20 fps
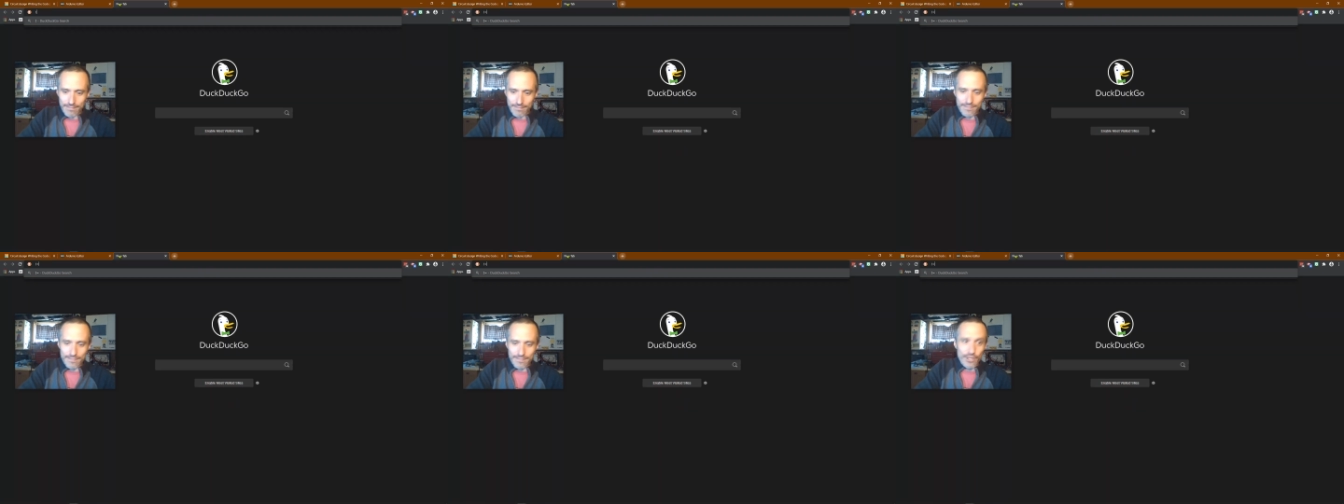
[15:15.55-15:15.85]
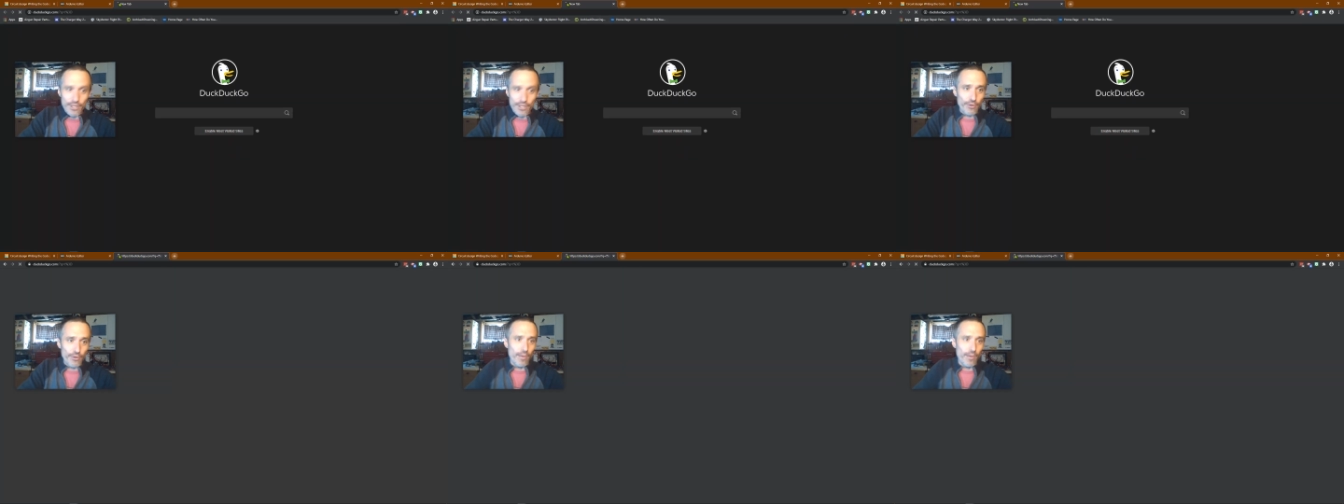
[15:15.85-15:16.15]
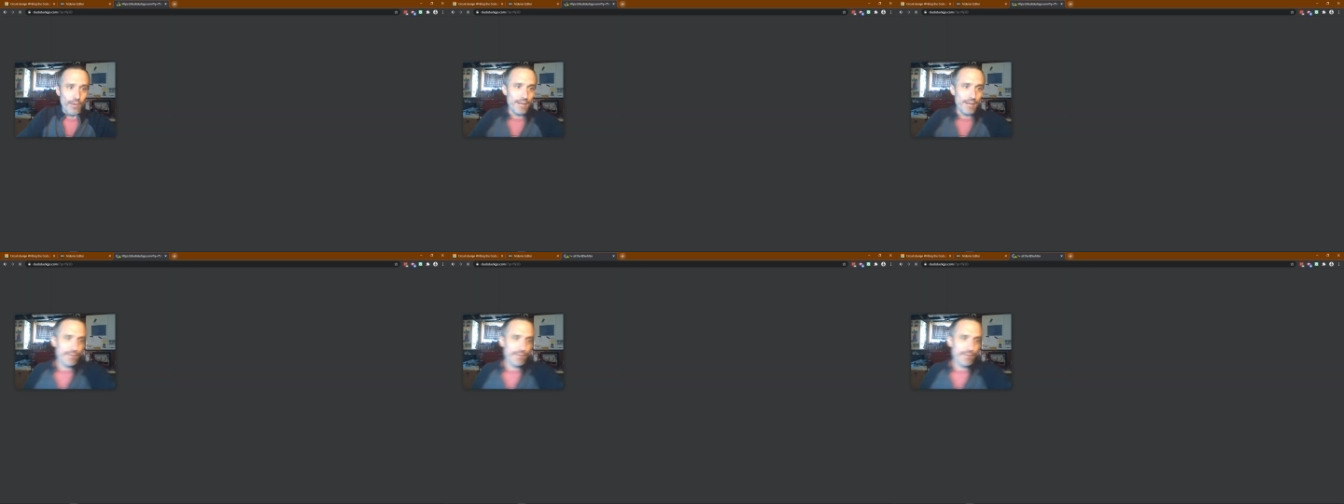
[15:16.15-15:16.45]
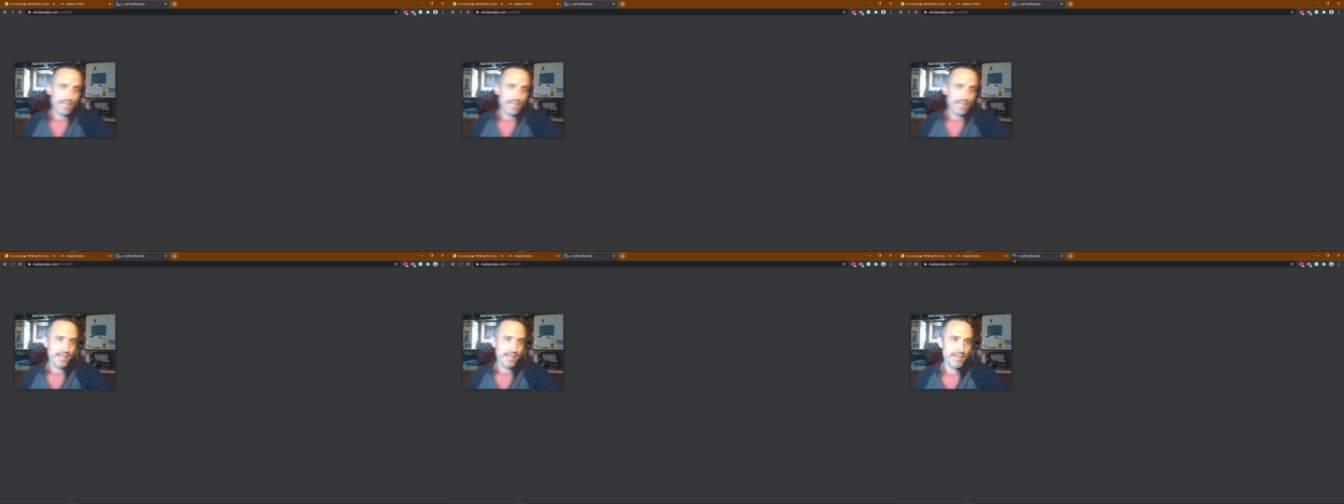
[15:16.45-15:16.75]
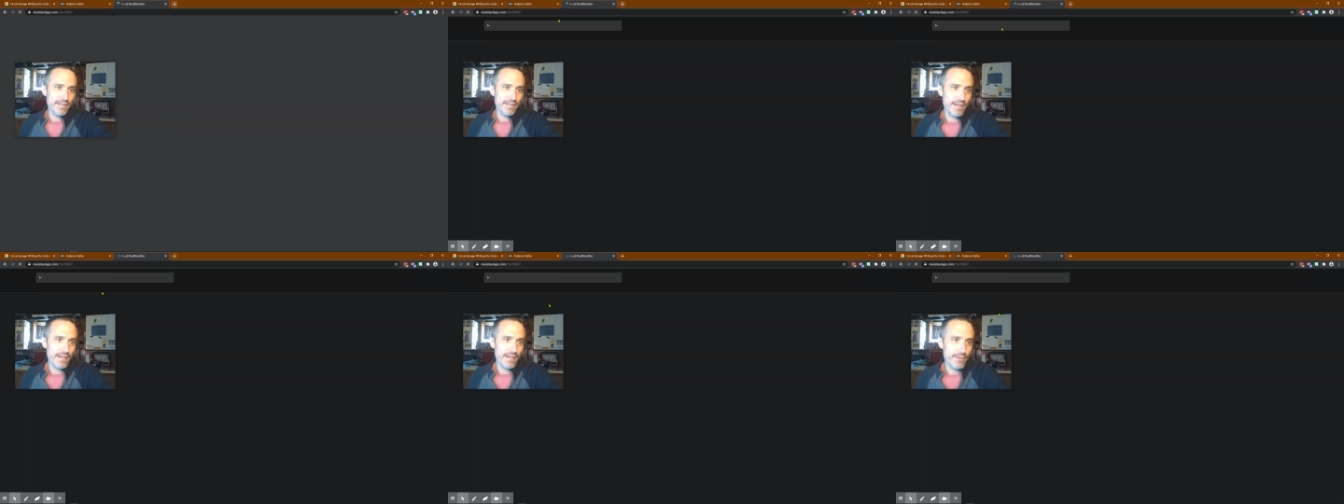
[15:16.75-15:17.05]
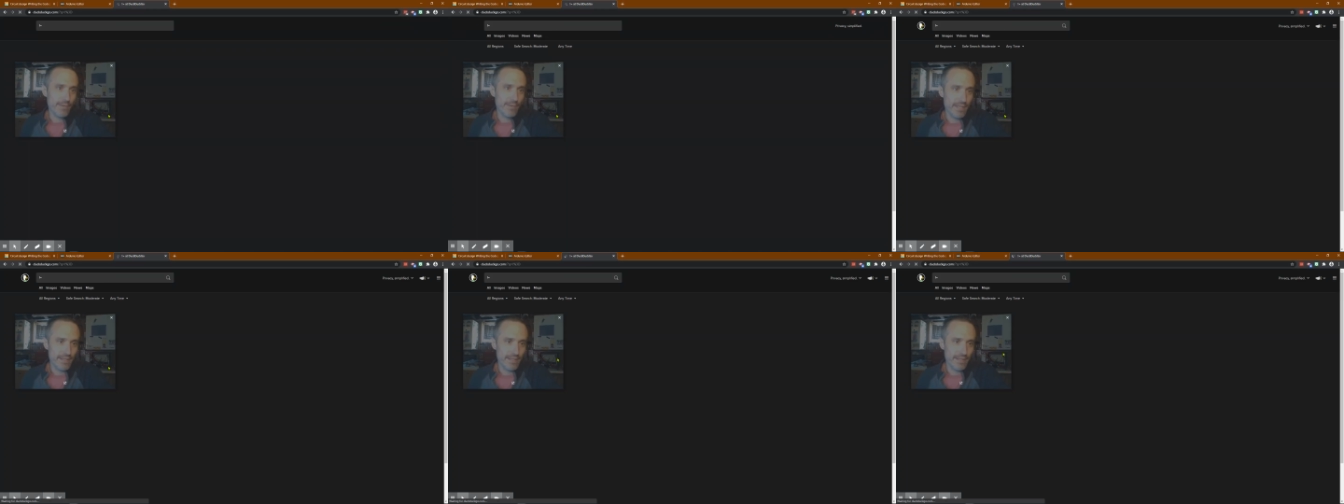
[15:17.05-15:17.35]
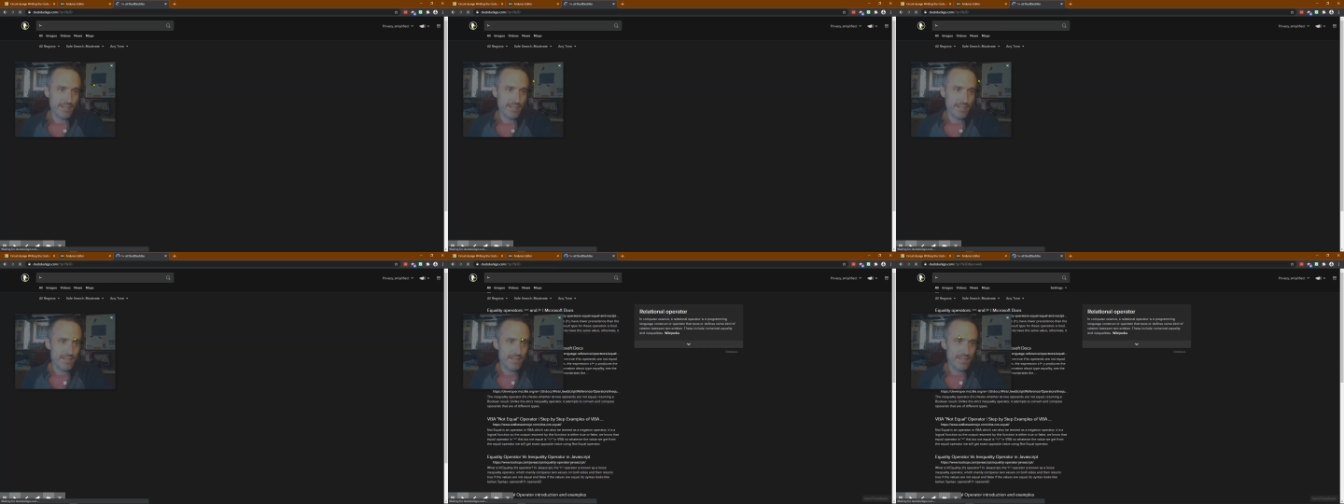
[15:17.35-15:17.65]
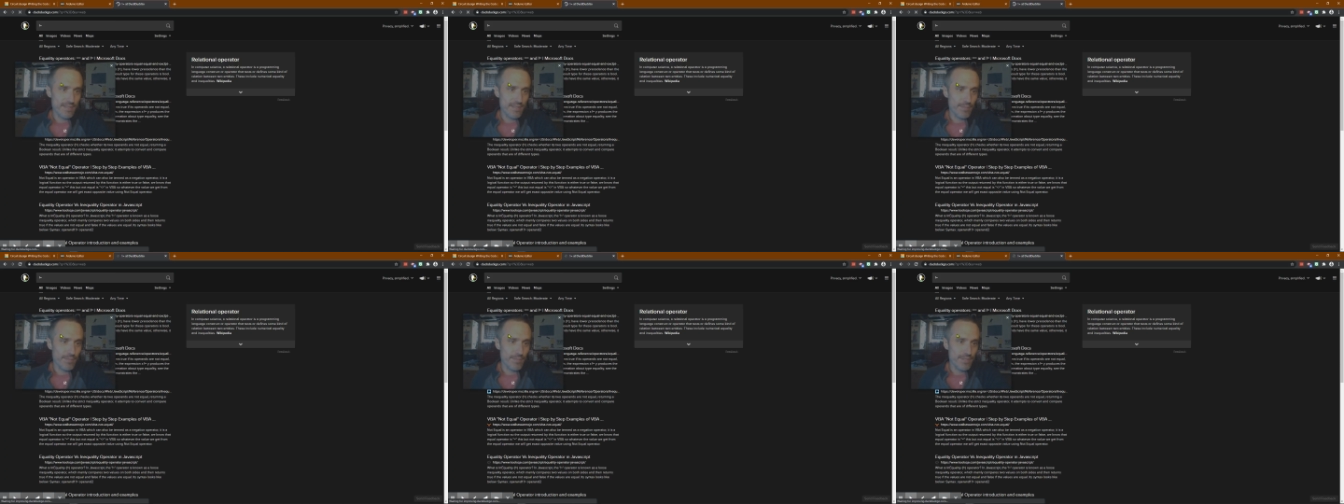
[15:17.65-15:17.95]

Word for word: don't know why I'm blanking on that one. I think it's because I've been